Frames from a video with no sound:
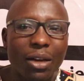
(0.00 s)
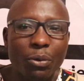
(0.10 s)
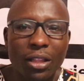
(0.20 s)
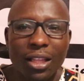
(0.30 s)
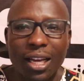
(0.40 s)

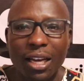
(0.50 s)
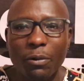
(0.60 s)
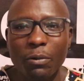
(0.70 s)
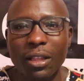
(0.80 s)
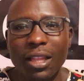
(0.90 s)

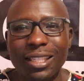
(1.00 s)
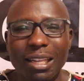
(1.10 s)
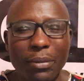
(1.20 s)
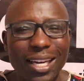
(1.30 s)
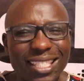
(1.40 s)
with
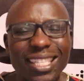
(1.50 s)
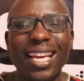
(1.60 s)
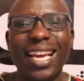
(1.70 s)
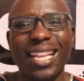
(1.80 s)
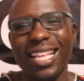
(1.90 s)
Sabina
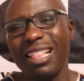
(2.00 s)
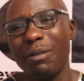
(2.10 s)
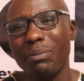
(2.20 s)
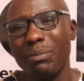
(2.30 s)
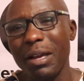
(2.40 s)
Chege and the
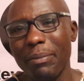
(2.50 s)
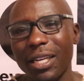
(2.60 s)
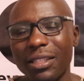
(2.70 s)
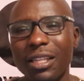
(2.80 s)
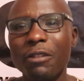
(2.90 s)
other
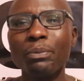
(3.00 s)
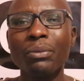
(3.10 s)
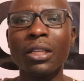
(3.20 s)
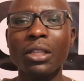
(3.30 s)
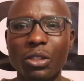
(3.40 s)
members,
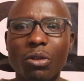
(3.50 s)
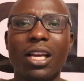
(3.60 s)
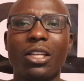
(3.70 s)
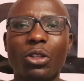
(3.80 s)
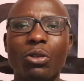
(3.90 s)
so
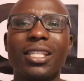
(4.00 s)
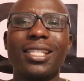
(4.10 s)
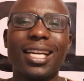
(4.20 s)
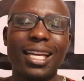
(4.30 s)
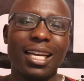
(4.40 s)
that you
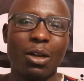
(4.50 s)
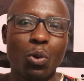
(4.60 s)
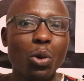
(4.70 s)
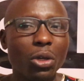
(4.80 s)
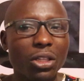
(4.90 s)
just create a
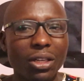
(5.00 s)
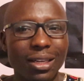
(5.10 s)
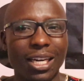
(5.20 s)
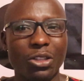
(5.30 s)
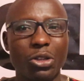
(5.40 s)
good
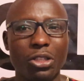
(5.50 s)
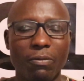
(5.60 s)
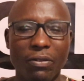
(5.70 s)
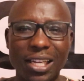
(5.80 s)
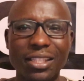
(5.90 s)

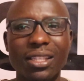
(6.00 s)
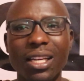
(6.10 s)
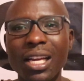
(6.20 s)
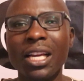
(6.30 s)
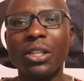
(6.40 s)
relationship first,
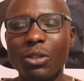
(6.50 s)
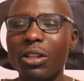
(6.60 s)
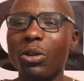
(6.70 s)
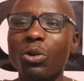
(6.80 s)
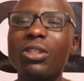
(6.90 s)
so
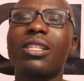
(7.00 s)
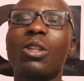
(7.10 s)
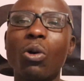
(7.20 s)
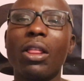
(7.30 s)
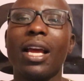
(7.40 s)
that you don't
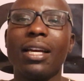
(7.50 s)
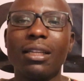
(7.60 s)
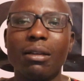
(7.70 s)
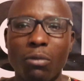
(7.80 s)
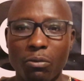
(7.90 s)
just go
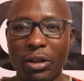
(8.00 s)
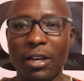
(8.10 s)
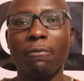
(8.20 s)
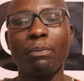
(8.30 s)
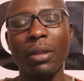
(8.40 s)
there and bump
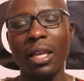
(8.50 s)
in.